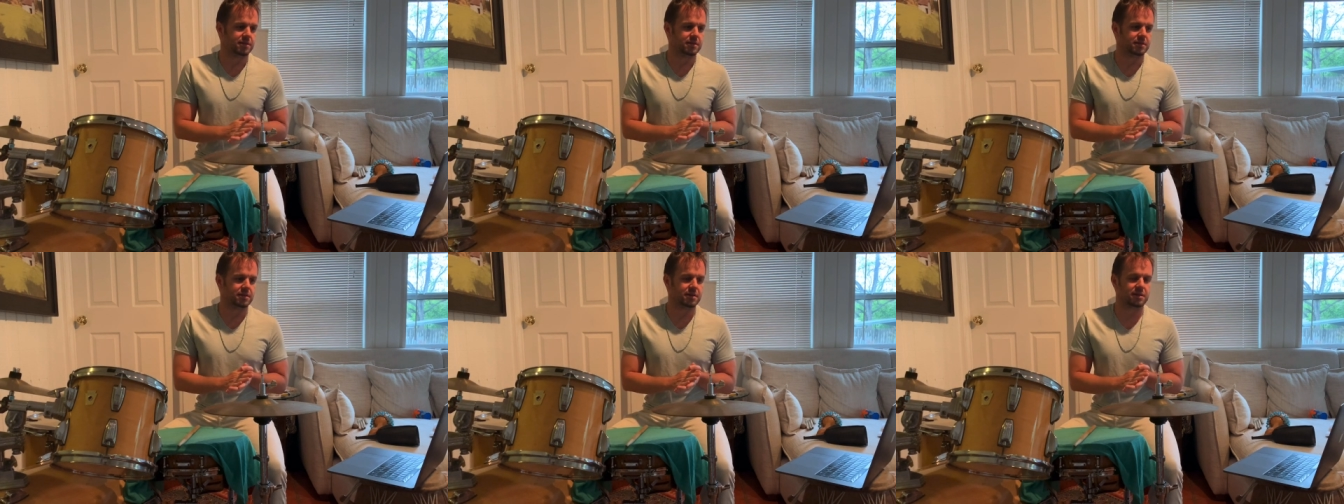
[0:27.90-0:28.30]

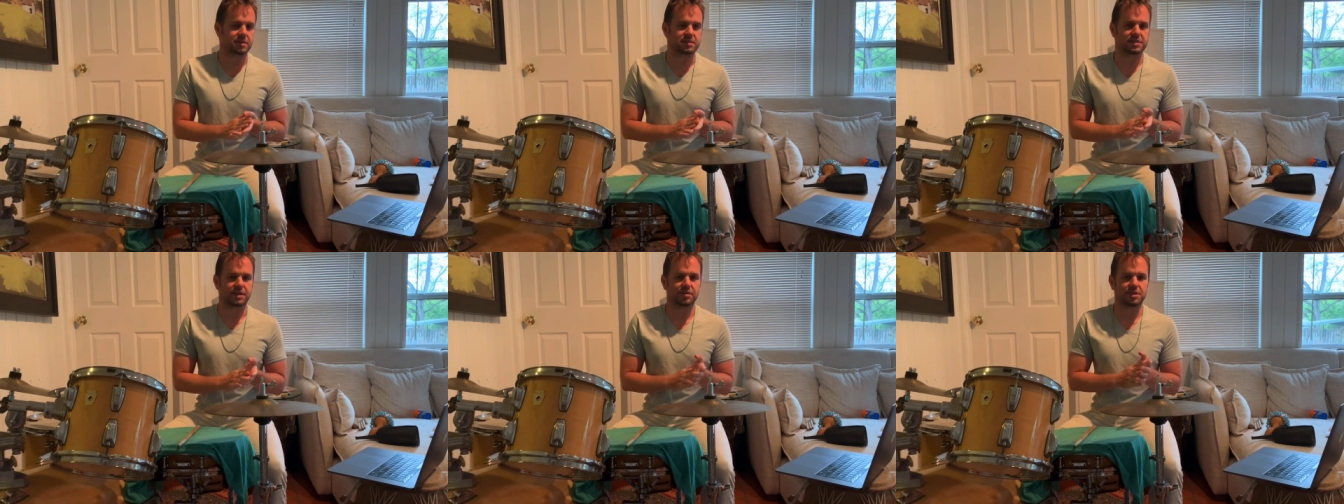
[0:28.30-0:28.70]
The
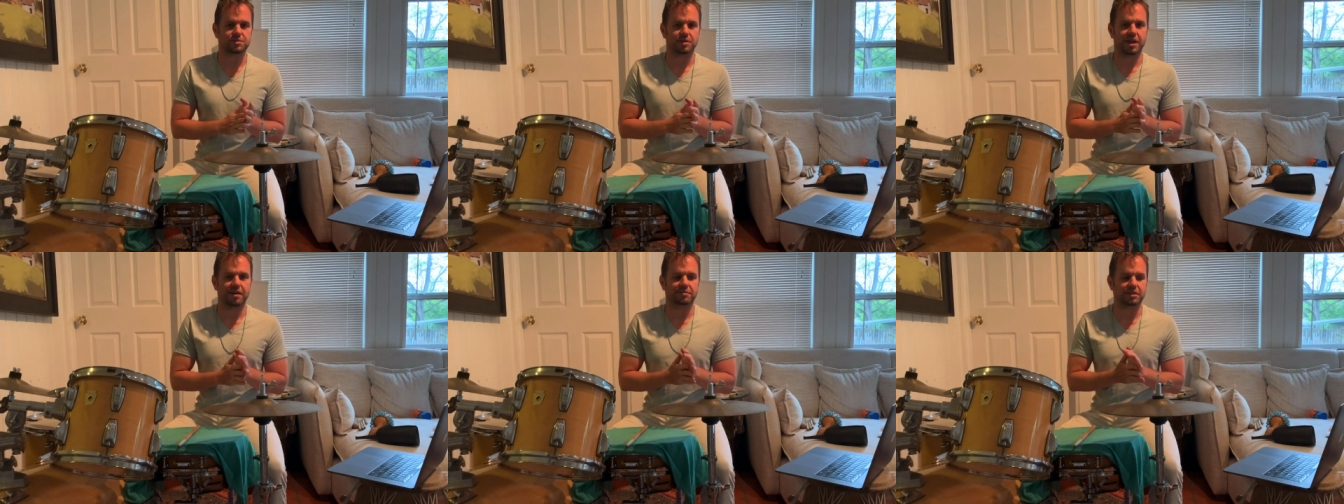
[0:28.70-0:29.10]
series
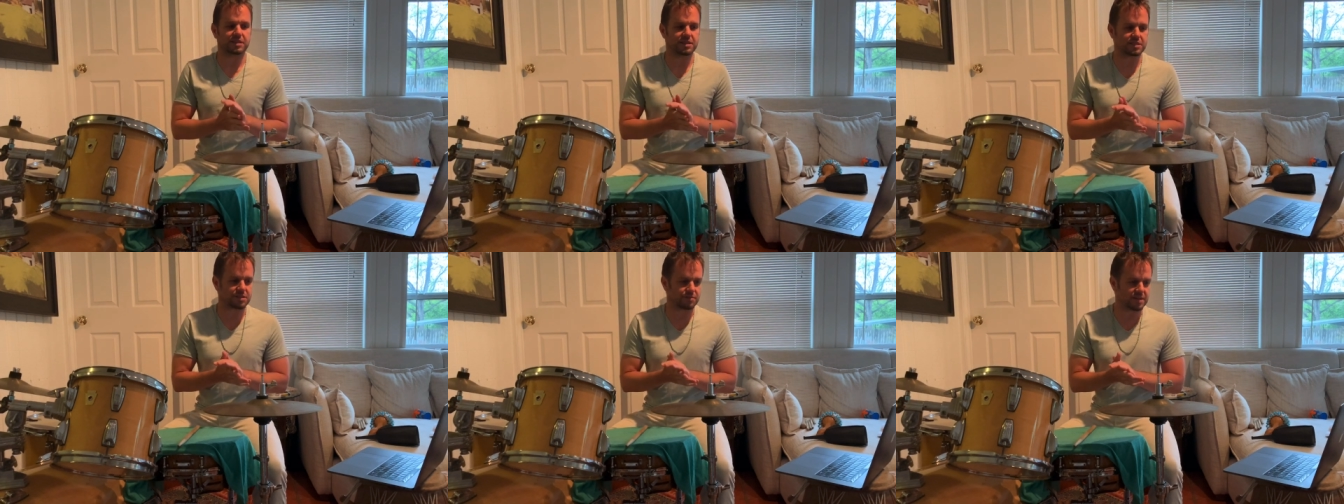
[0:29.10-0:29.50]
will have at
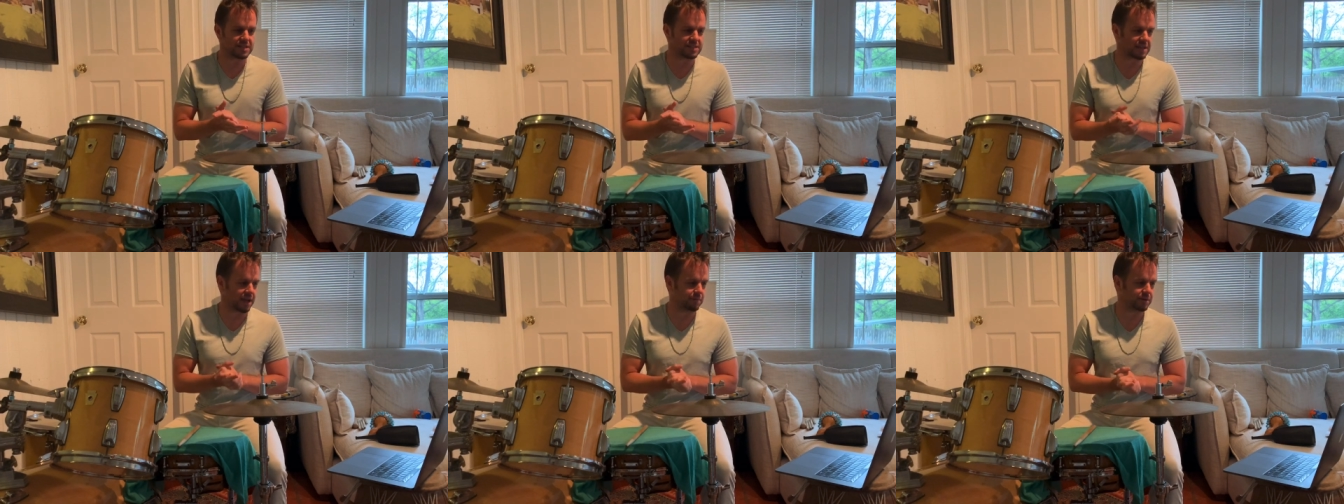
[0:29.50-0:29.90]
least 3
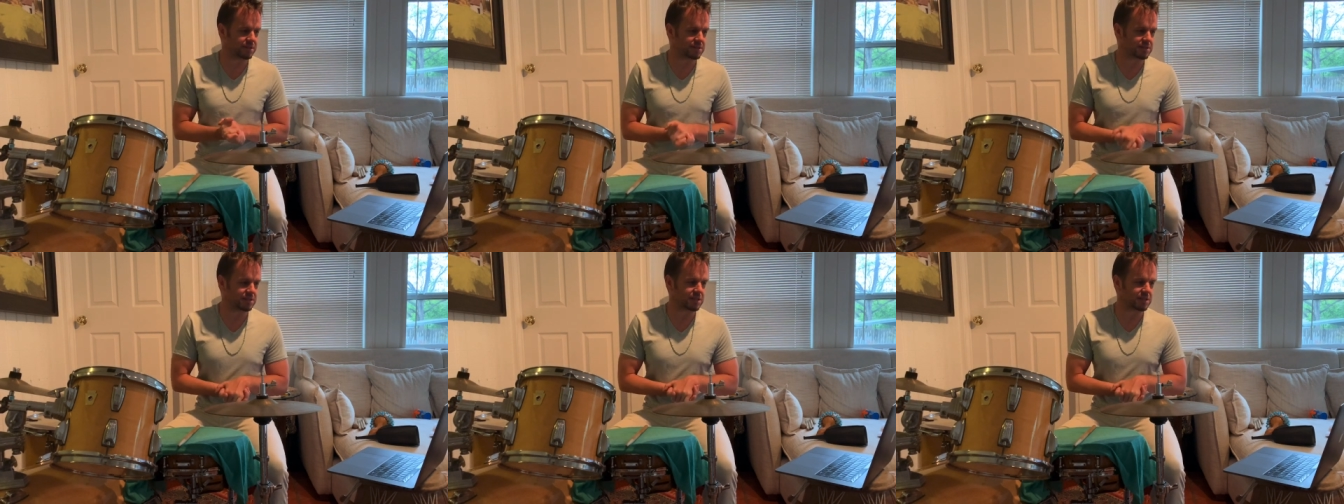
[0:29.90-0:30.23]
segments.